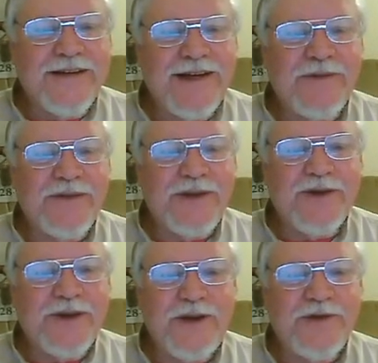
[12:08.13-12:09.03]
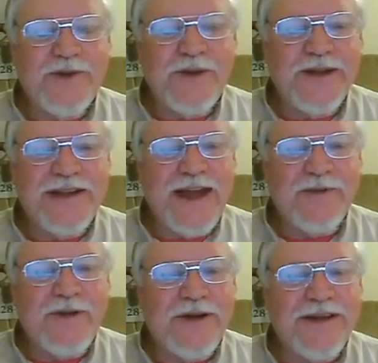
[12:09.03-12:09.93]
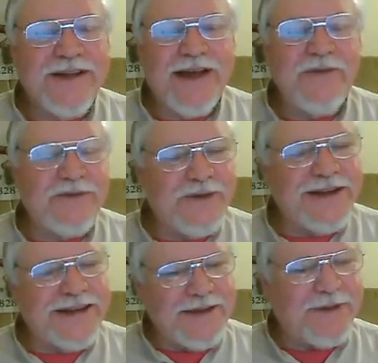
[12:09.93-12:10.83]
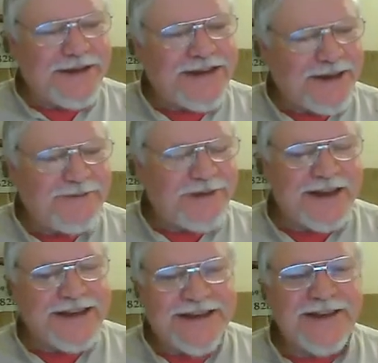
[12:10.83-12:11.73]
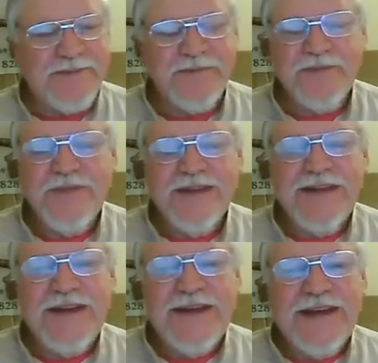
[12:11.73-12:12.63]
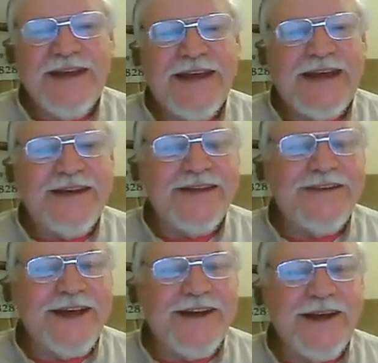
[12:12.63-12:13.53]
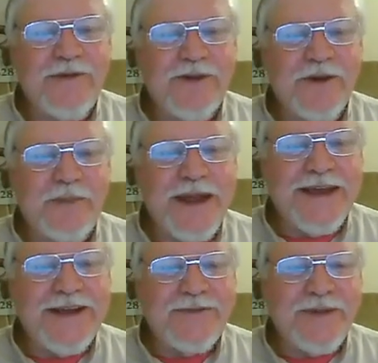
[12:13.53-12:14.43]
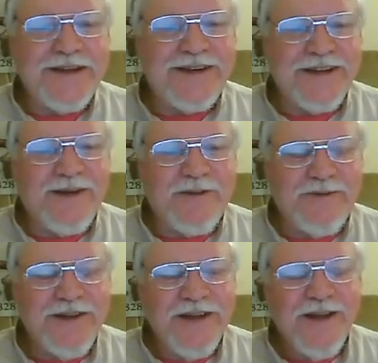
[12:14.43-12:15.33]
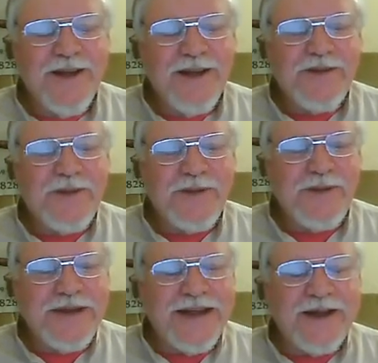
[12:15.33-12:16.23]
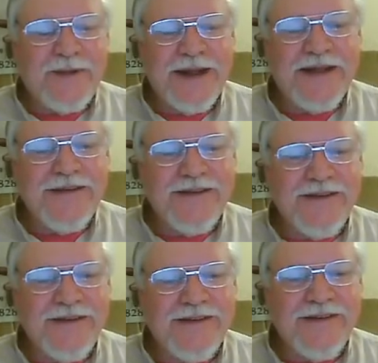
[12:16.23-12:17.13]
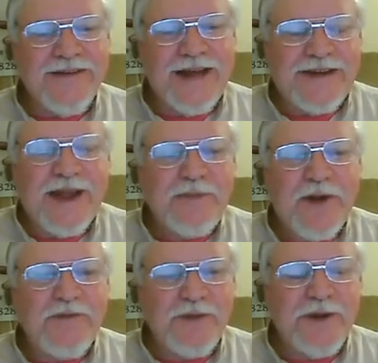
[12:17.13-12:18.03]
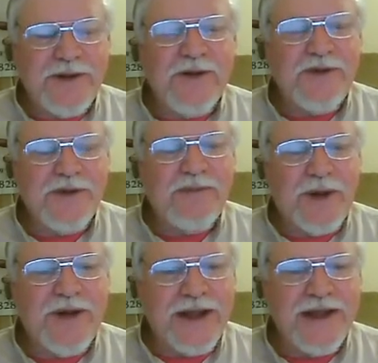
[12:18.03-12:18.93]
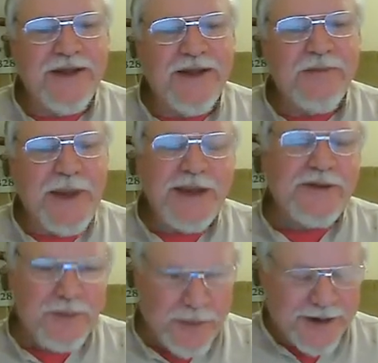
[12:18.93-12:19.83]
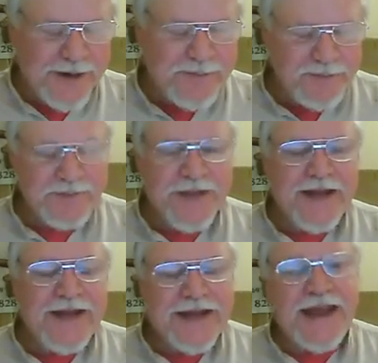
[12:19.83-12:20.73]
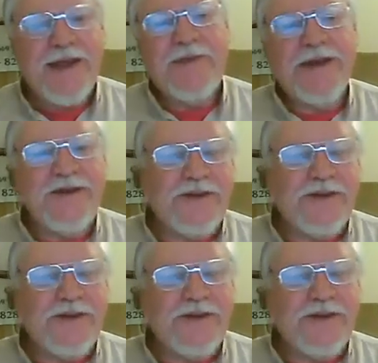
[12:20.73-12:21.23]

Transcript: I was here alone during that work. I was very limited in funds, and I decided I was going to paint it myself. So anyway, I taped off the windows and bought a paint sprayer, came in to